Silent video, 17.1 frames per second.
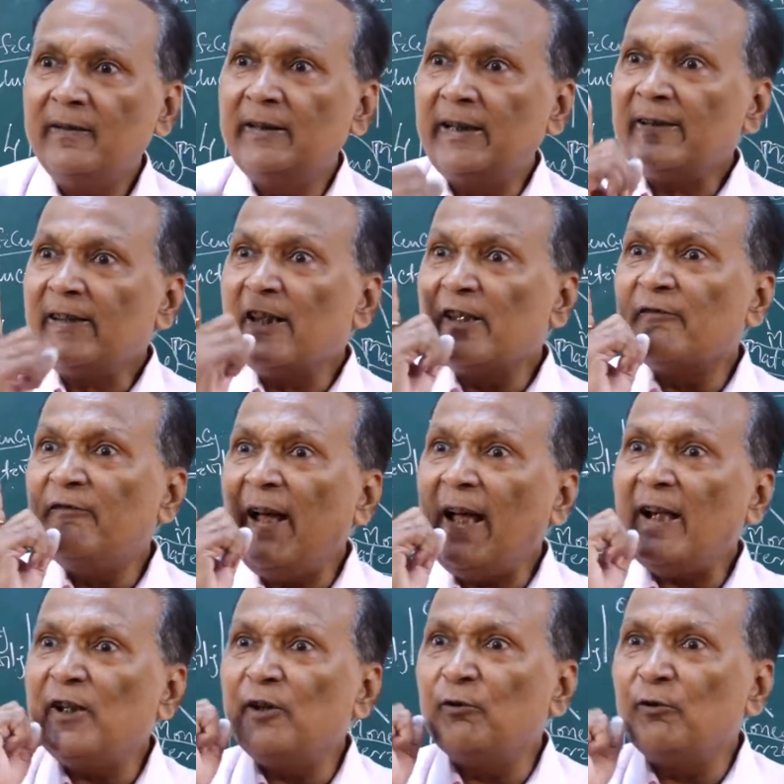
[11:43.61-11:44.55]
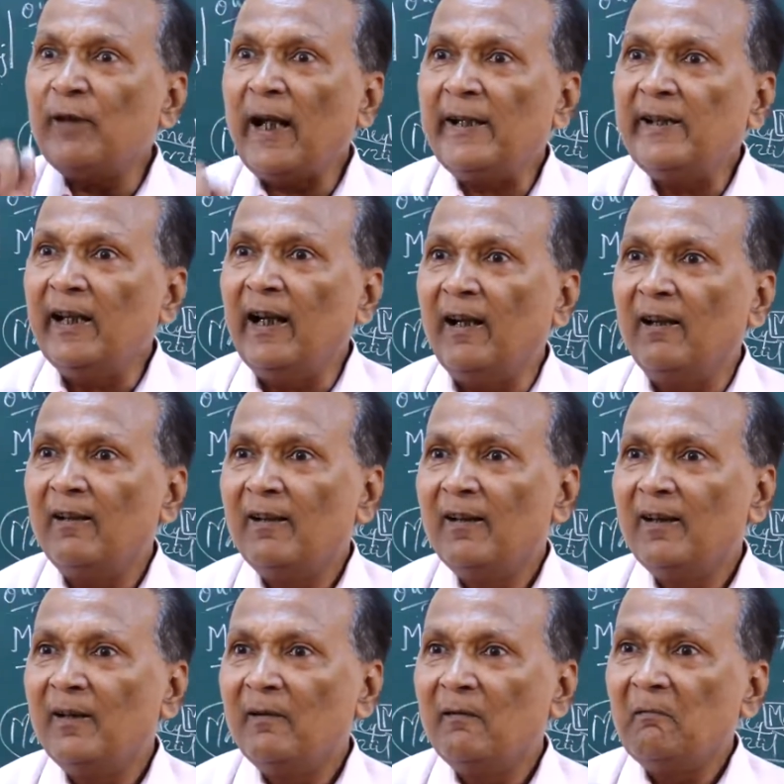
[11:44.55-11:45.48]
this is very good idea,
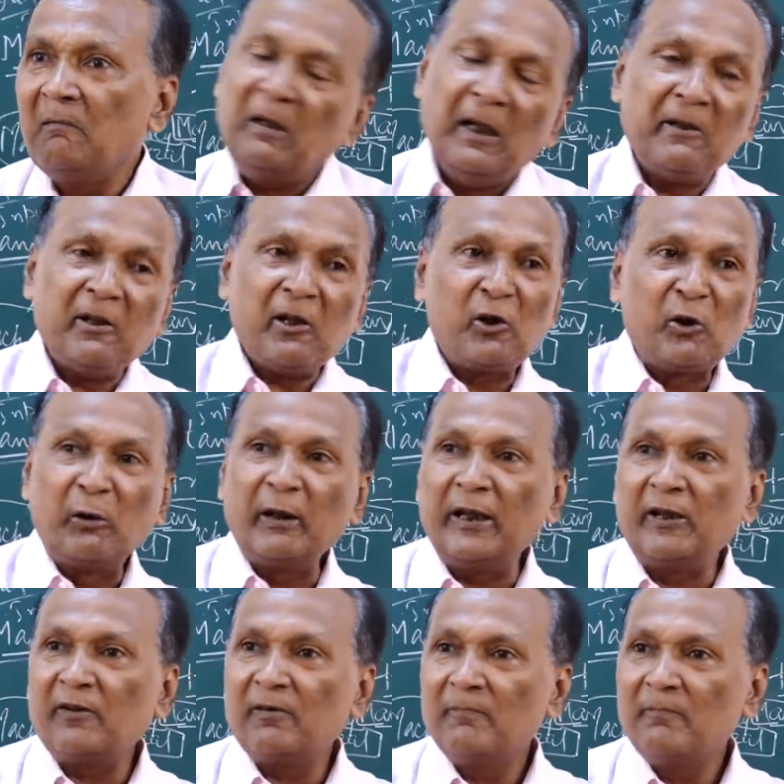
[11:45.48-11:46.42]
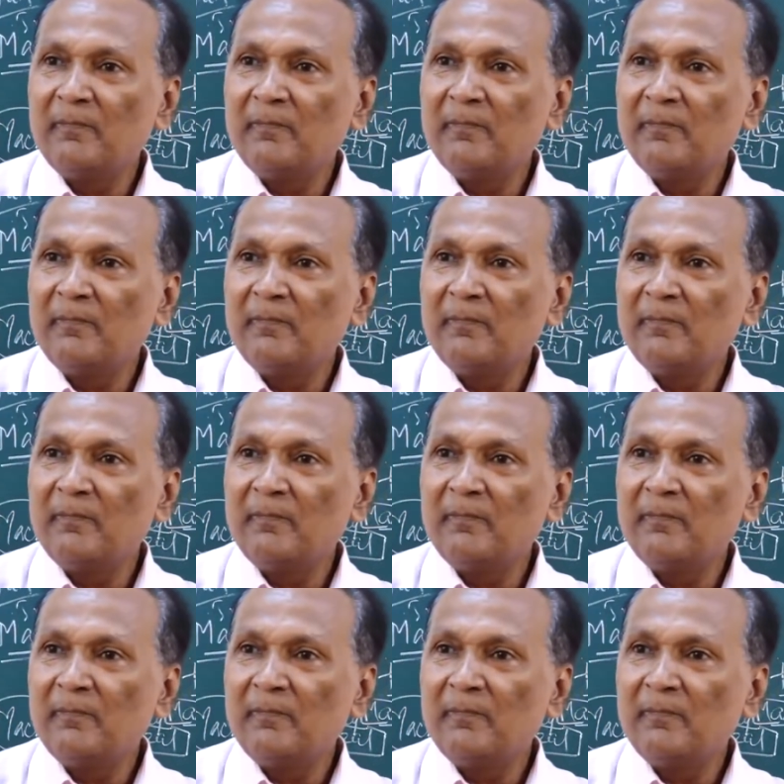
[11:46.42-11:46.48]
let us do it.